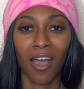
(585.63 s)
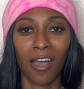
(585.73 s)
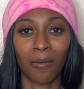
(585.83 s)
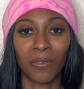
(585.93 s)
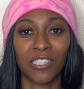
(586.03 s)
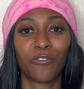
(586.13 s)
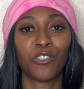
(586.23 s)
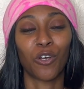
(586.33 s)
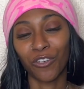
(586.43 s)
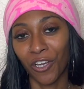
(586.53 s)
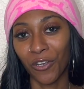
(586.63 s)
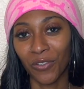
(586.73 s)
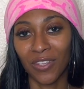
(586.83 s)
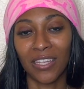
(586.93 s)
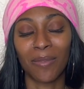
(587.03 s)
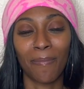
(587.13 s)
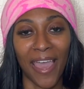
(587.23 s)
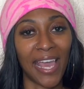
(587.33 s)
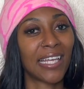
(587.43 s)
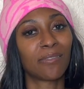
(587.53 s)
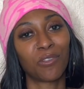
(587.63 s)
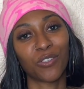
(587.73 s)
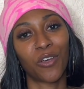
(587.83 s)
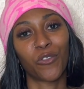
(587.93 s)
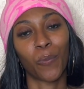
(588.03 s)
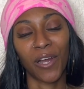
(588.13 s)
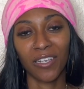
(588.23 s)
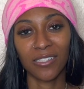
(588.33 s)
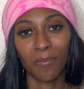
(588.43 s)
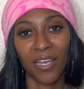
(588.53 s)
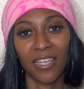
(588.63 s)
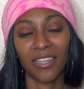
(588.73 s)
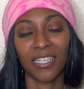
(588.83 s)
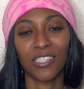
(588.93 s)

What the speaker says: because if you don't know, May is Mental Health Awareness Month,